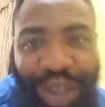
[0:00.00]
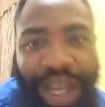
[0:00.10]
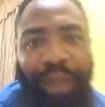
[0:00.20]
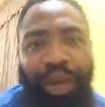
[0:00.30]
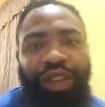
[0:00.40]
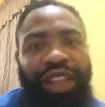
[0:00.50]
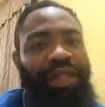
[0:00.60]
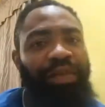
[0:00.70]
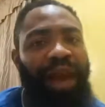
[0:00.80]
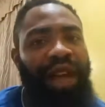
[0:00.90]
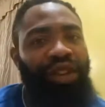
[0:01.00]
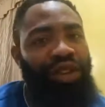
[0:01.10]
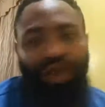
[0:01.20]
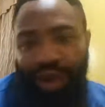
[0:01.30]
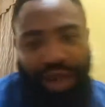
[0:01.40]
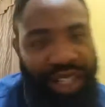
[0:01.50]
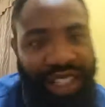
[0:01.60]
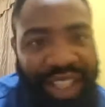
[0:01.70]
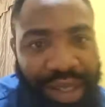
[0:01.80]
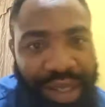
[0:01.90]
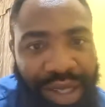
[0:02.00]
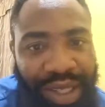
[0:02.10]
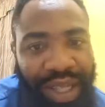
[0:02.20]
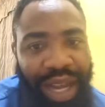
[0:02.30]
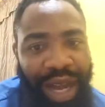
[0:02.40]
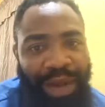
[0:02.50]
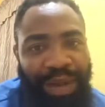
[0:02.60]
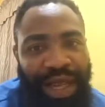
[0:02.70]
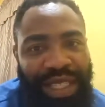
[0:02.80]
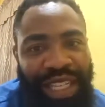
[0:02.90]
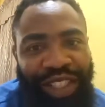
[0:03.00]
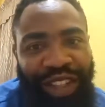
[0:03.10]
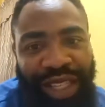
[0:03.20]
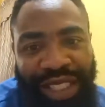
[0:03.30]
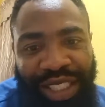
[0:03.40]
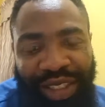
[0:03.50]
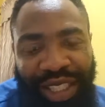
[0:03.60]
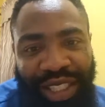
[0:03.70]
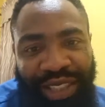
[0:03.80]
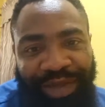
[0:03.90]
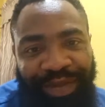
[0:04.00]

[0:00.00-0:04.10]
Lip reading: that prophetic brand just stuck. And people are enjoying it today.